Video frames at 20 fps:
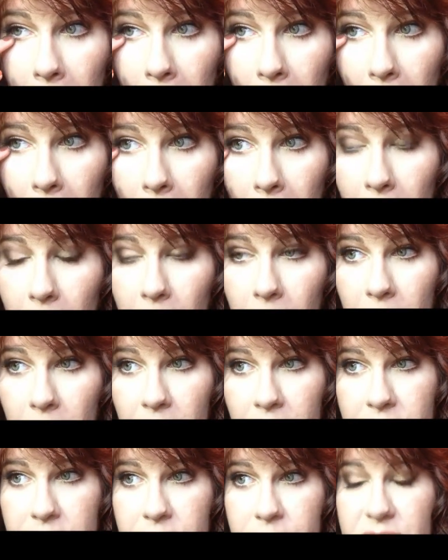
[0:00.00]
Oh,
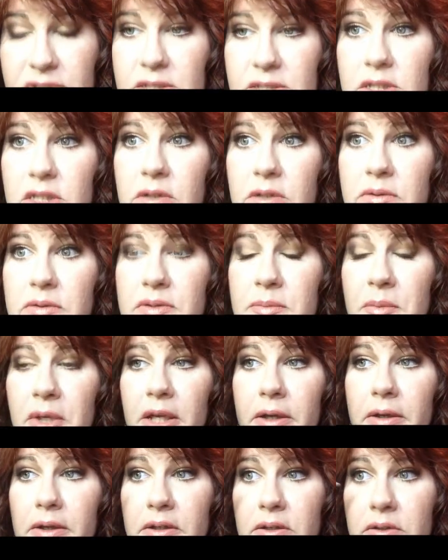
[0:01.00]
excuse
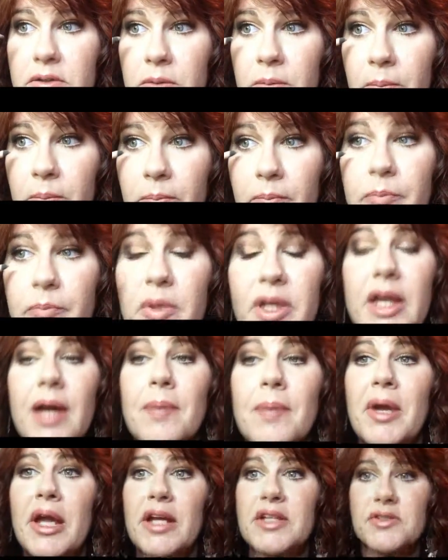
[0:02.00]
me, guys. But yeah,
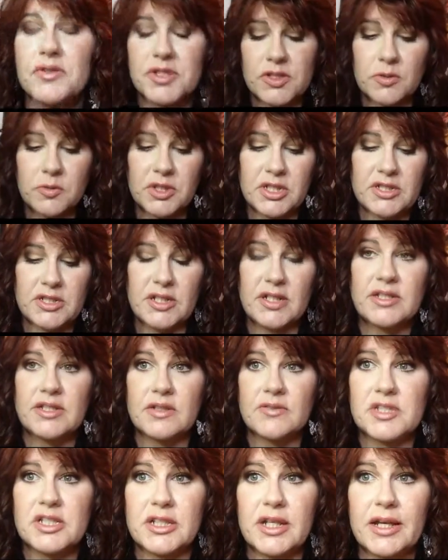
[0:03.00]
my eyes are still really
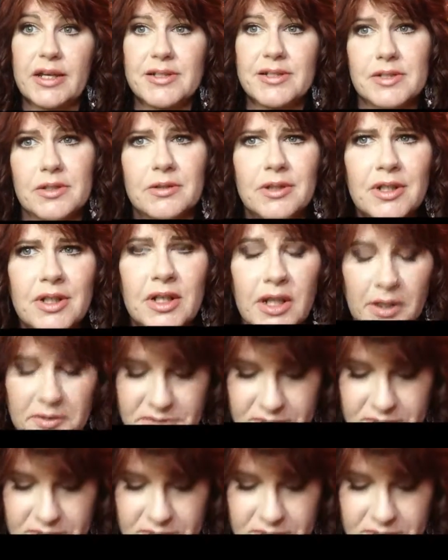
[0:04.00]
sensitive today, so I